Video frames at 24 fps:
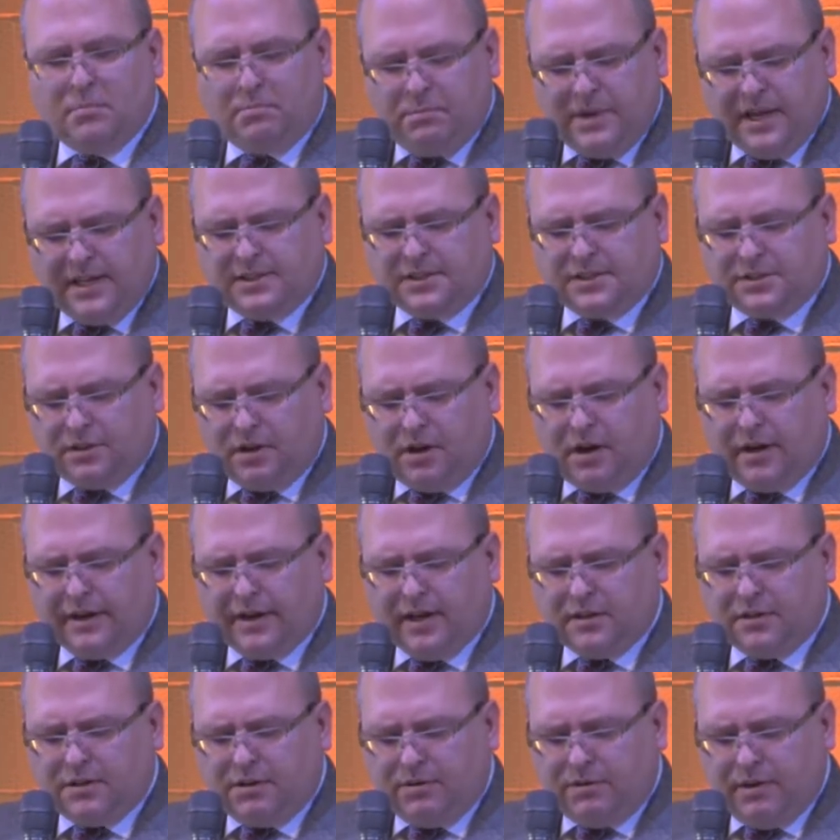Be strong
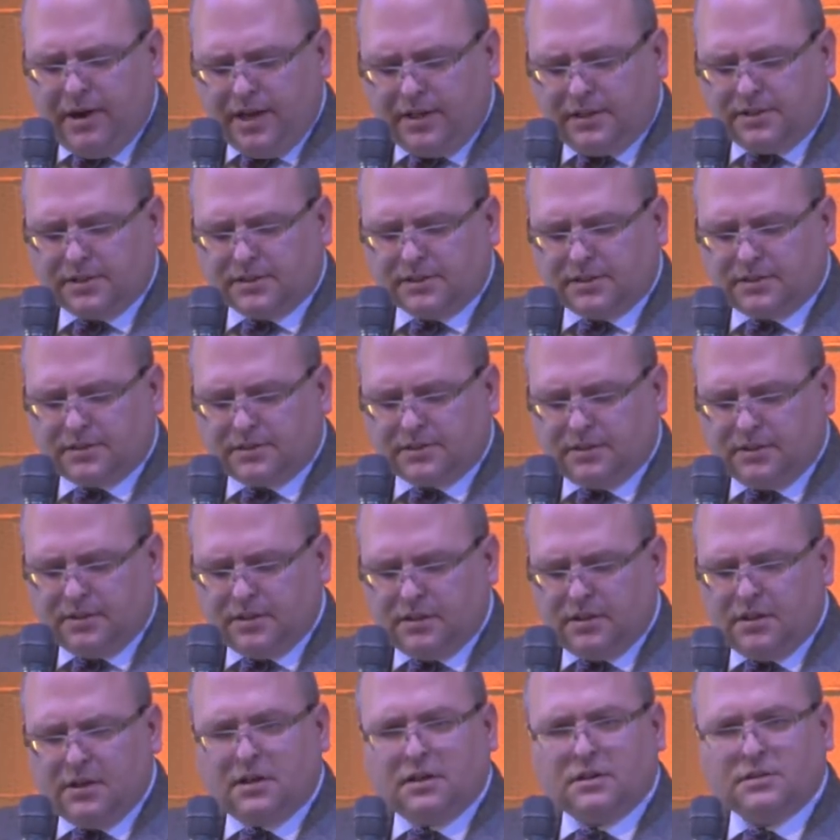and courageous.
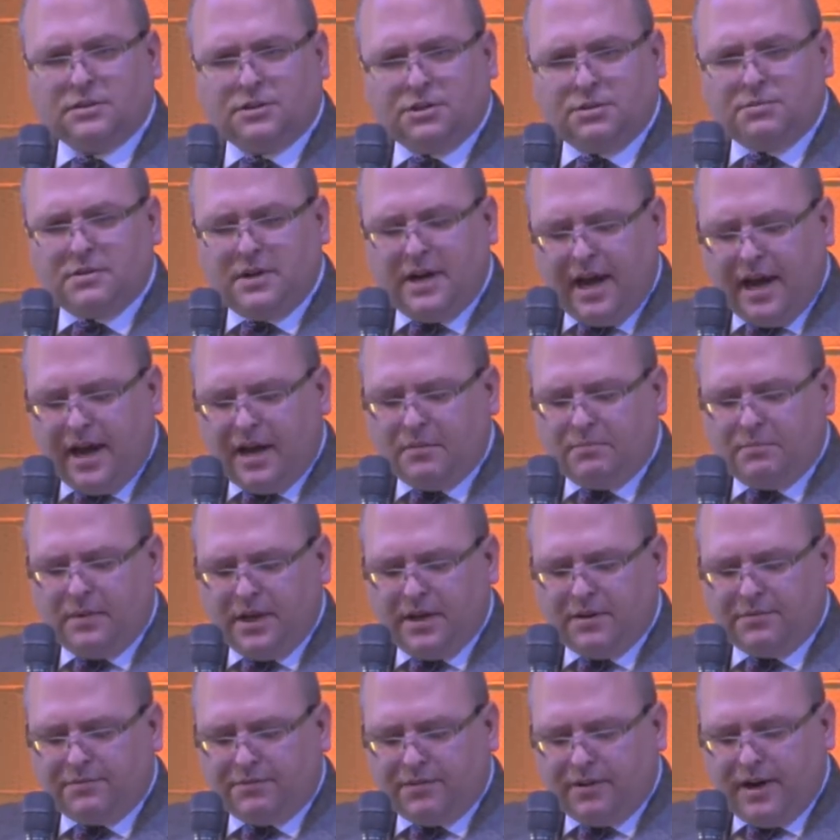Do not
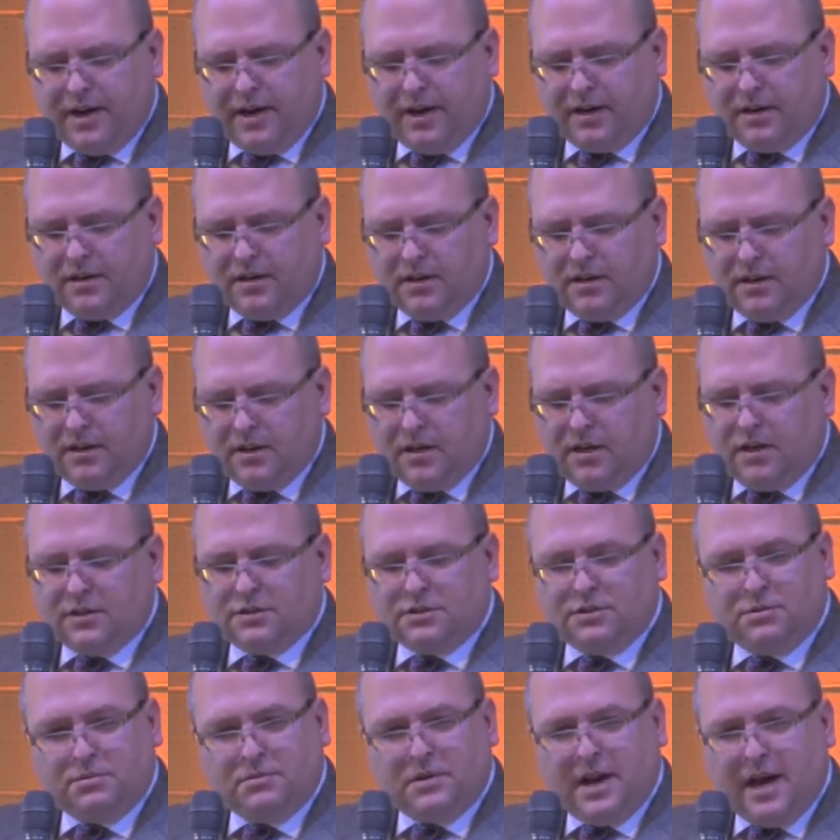be afraid.
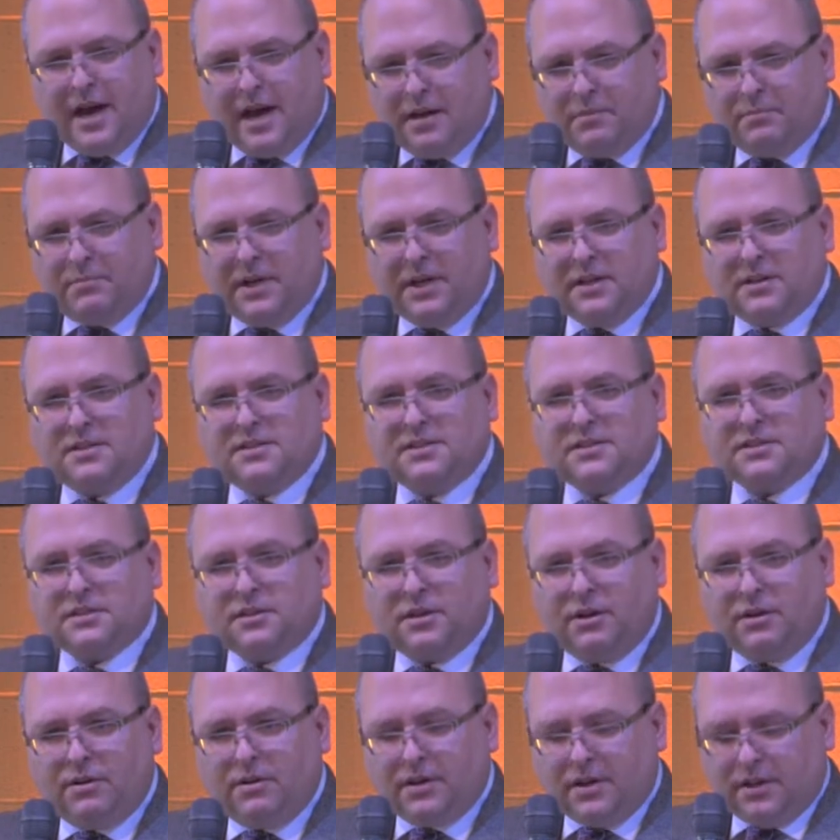Do not be
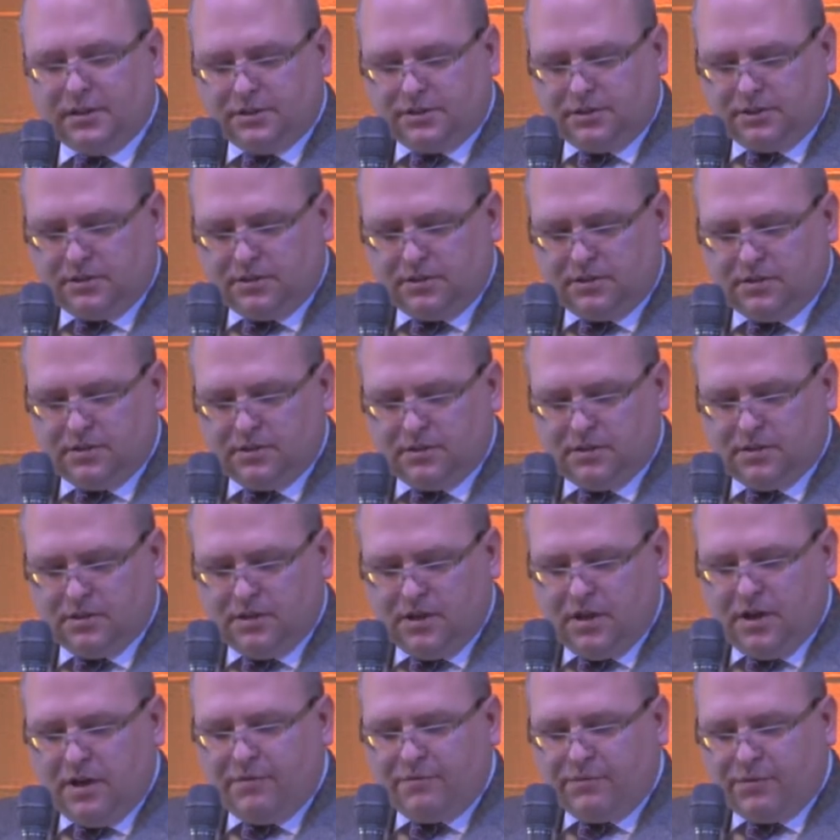discouraged,
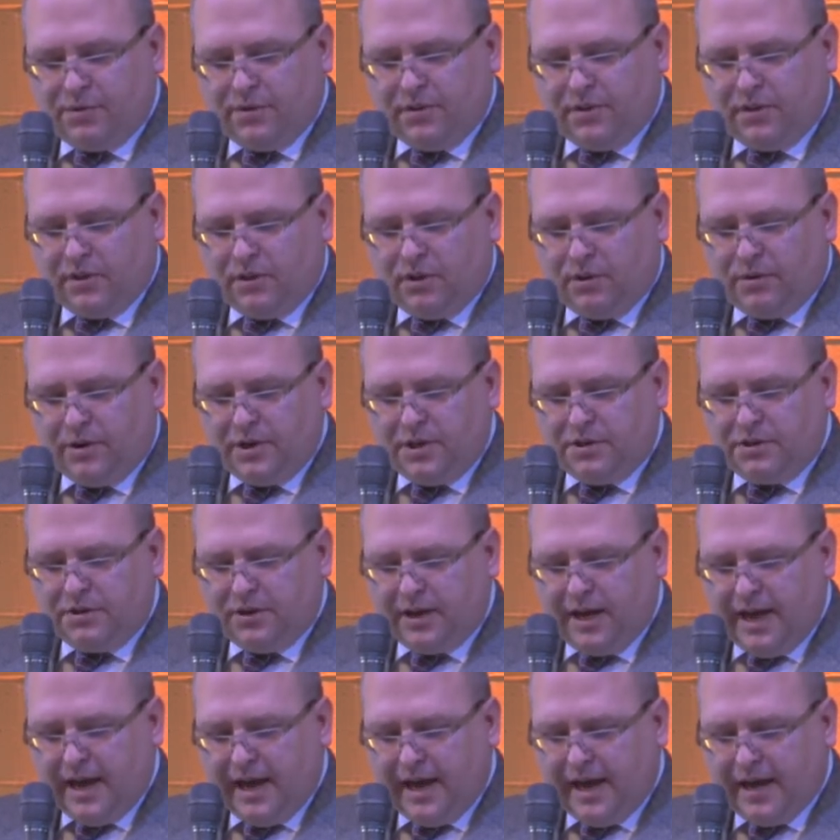for the Lord your
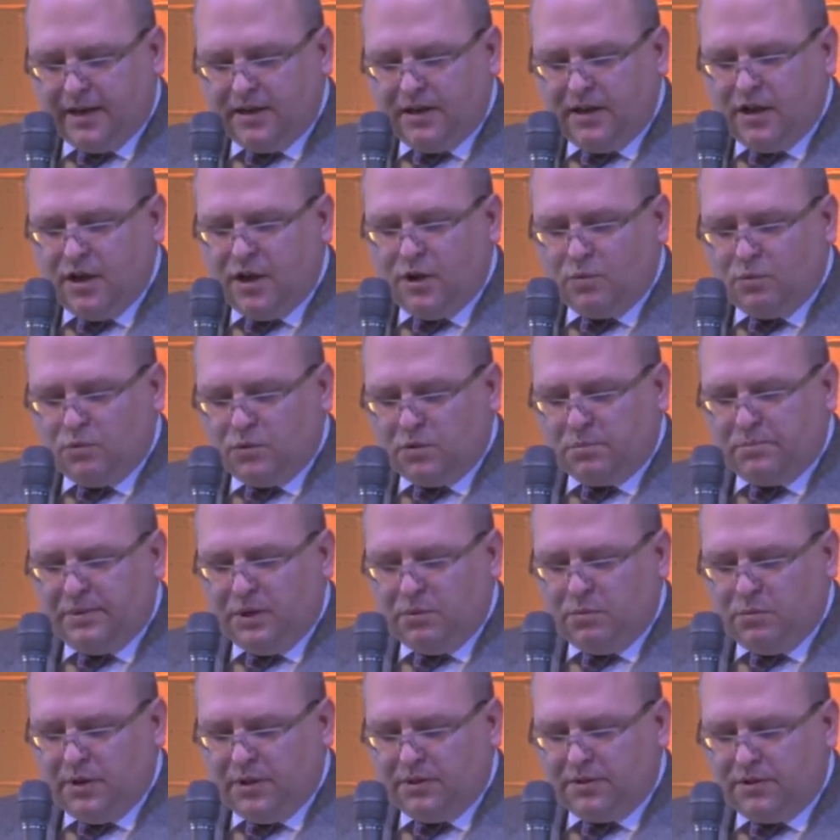God will
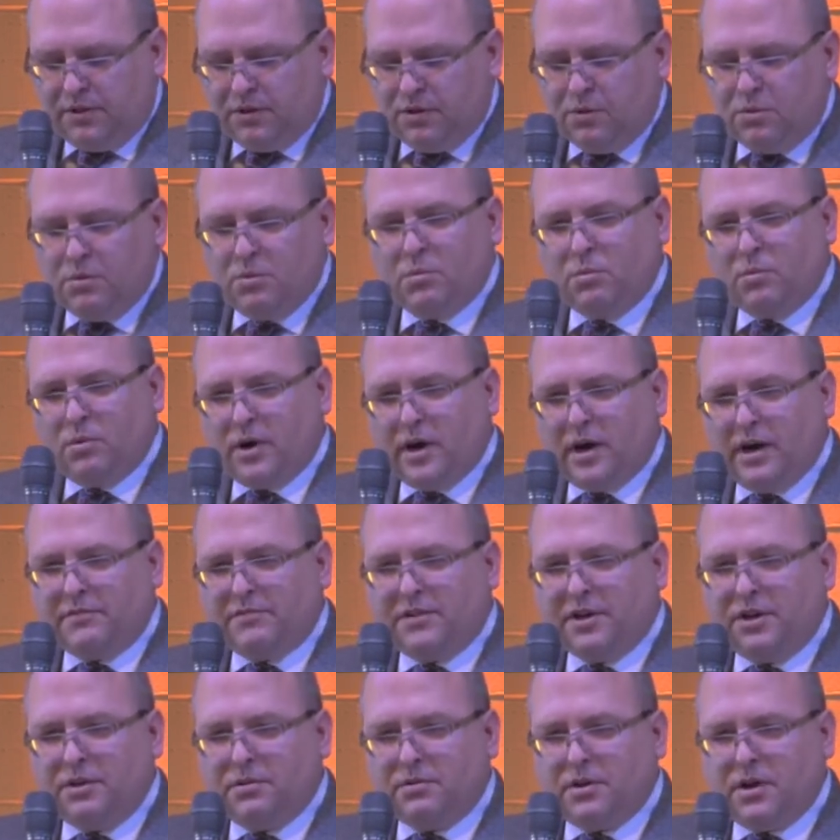be with you
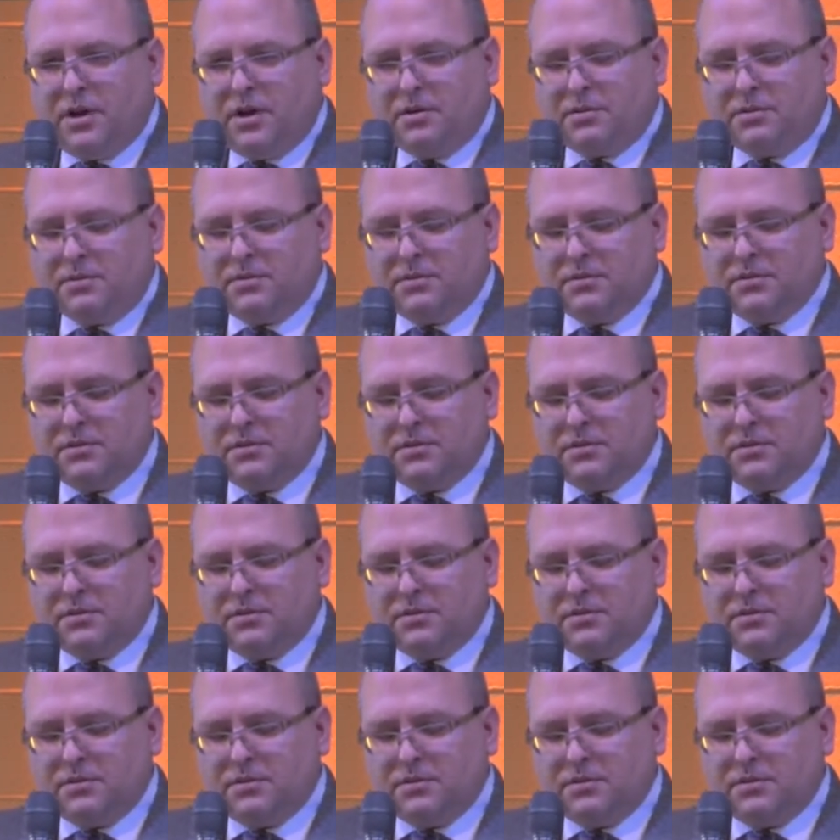wherever you go.